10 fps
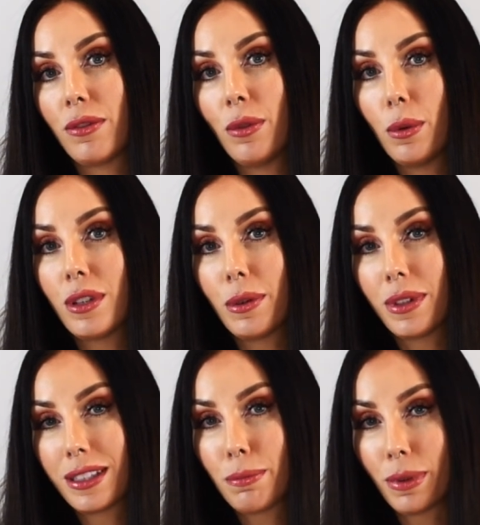forward to
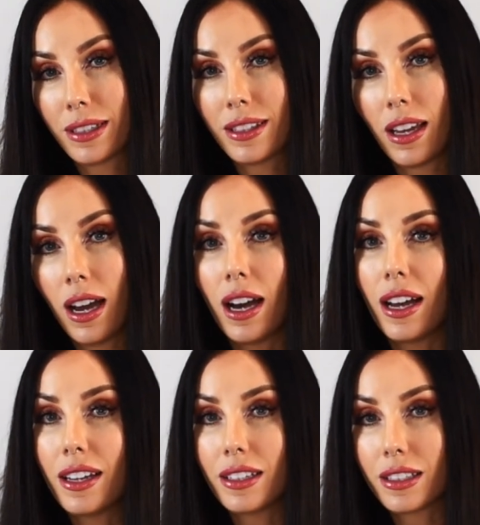express their heart and